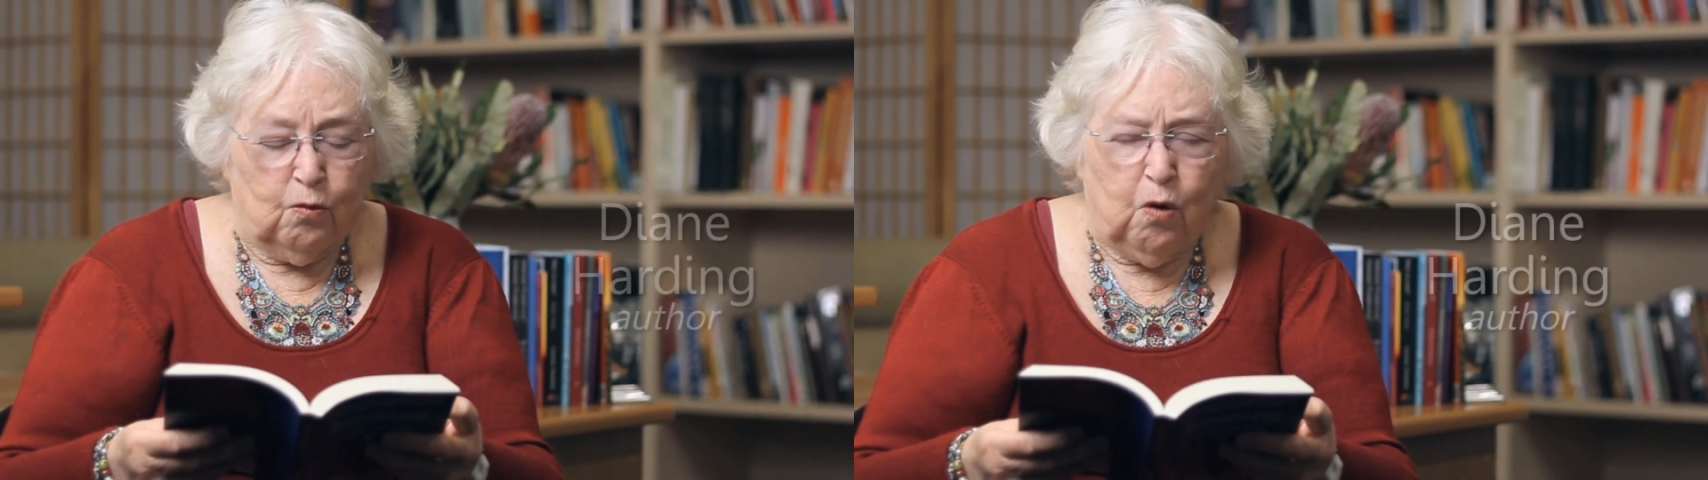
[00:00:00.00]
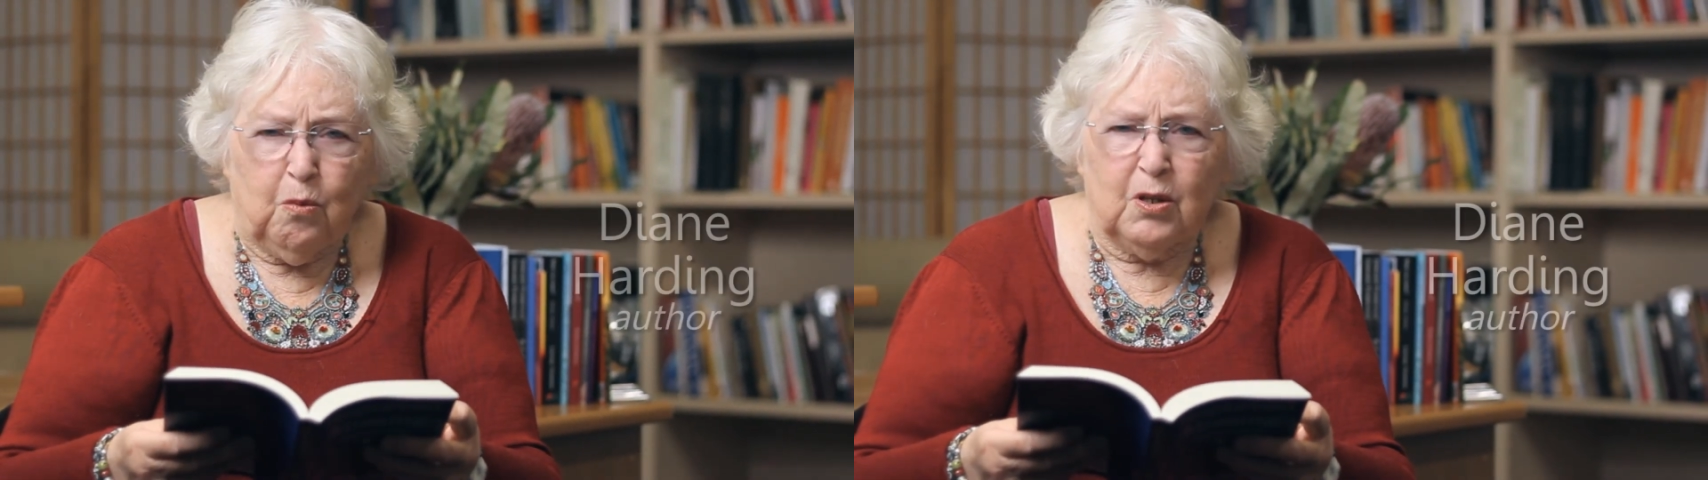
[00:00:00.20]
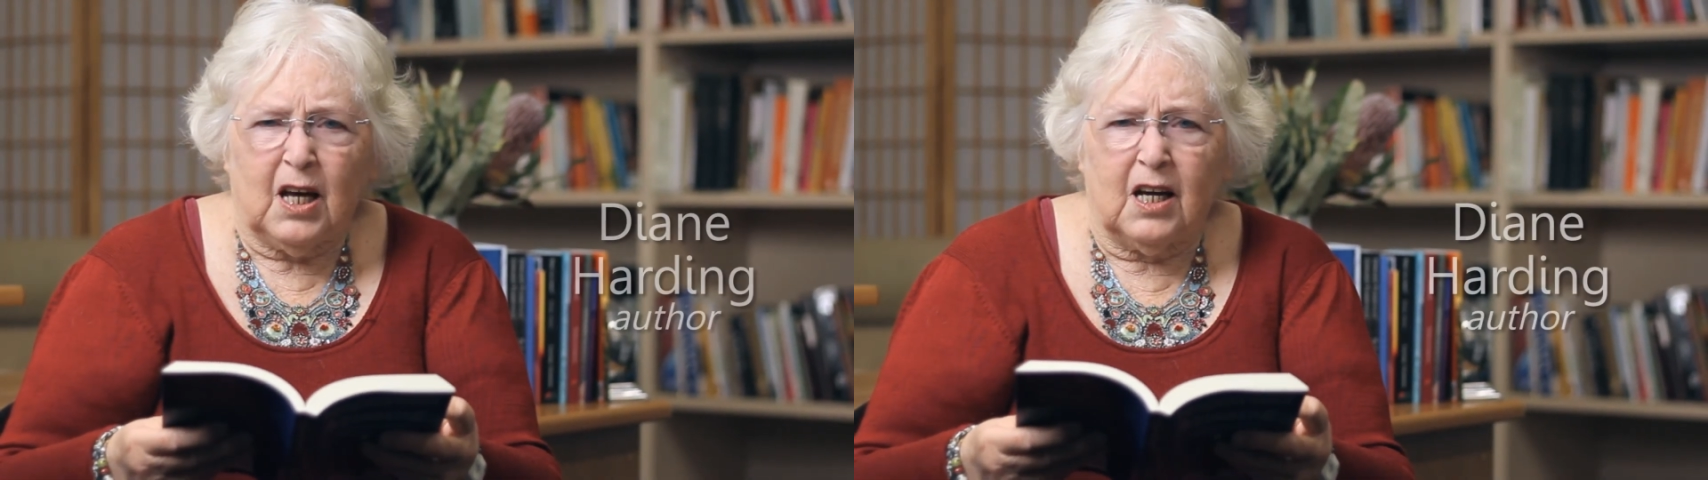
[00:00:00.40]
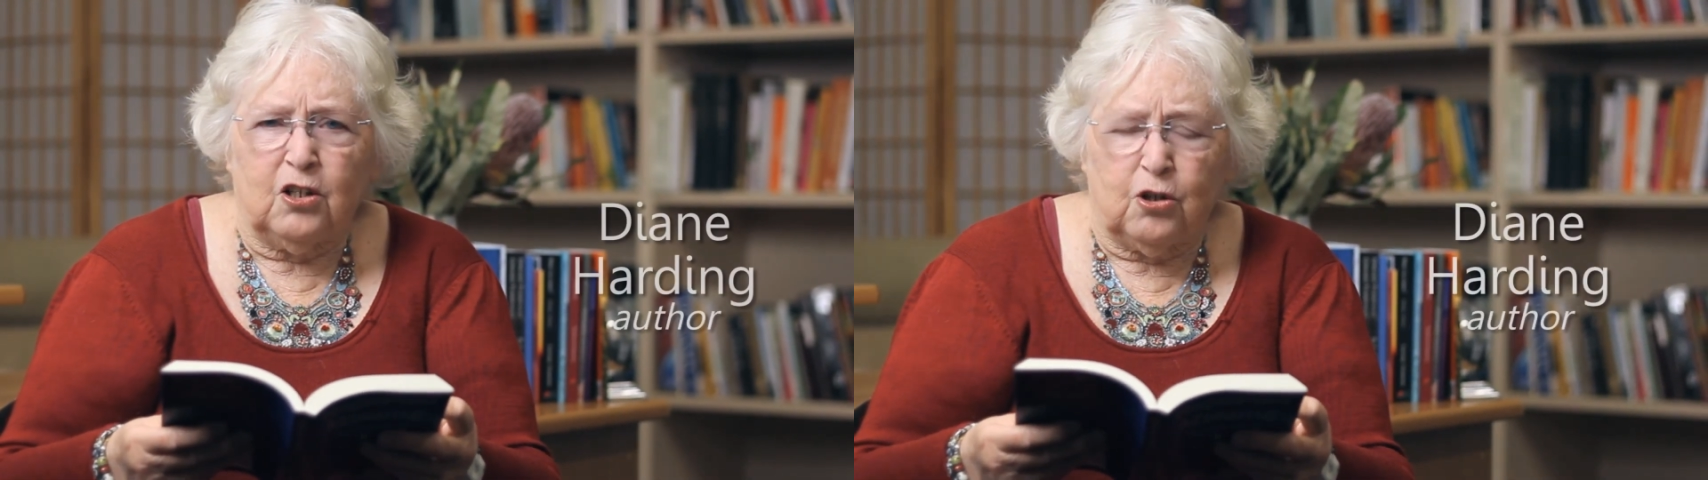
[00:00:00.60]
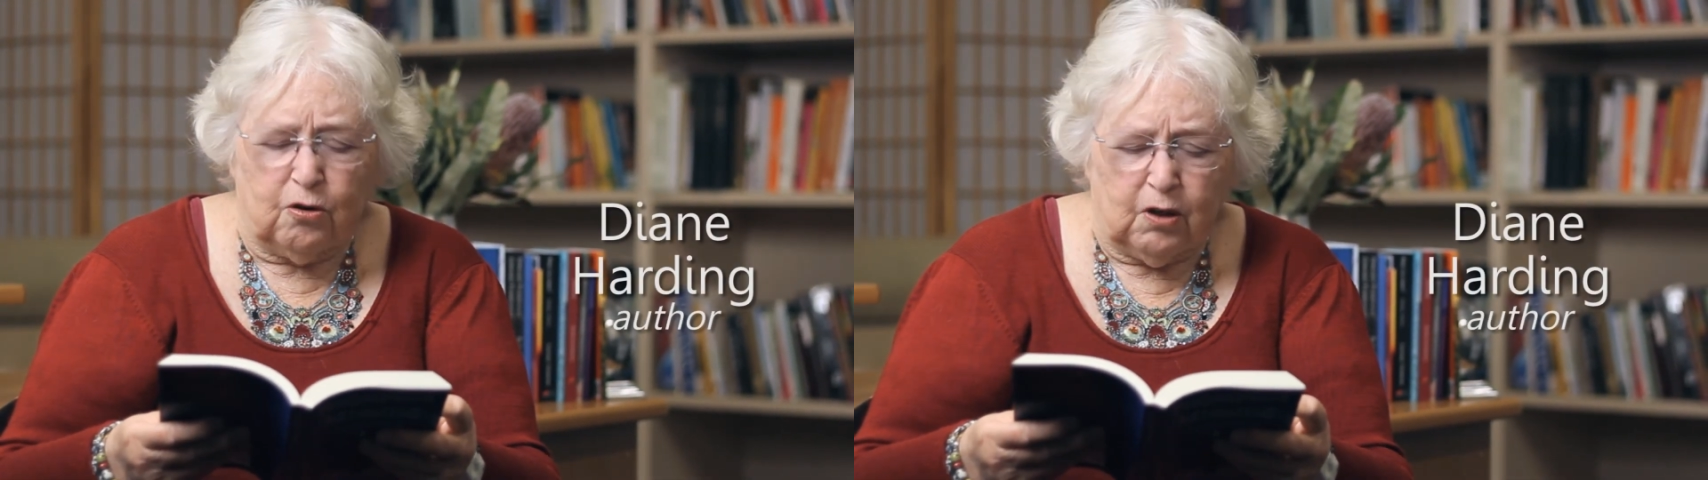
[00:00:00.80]
What was I
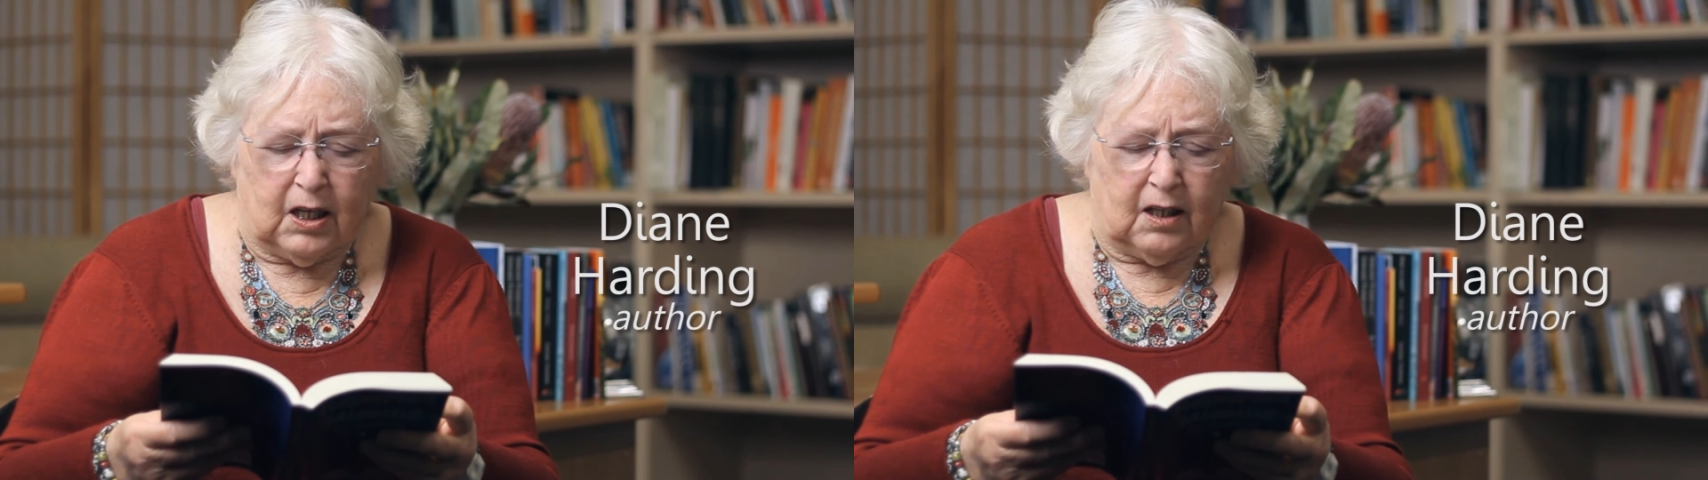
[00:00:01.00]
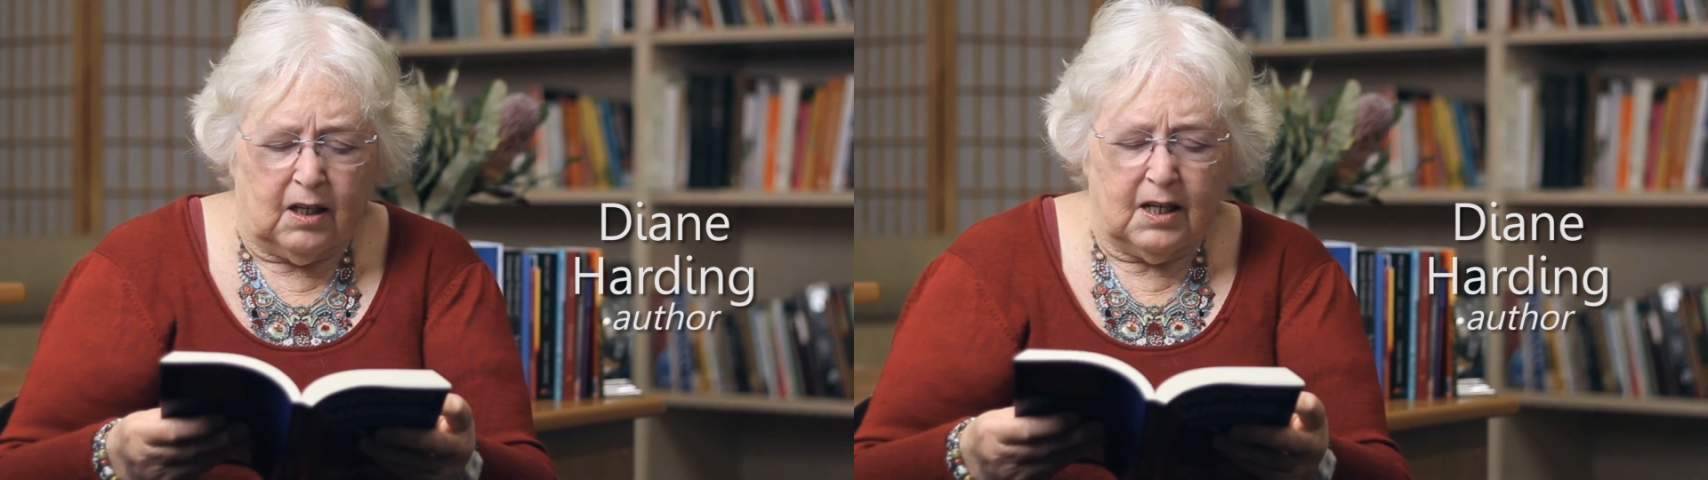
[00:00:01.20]
doing,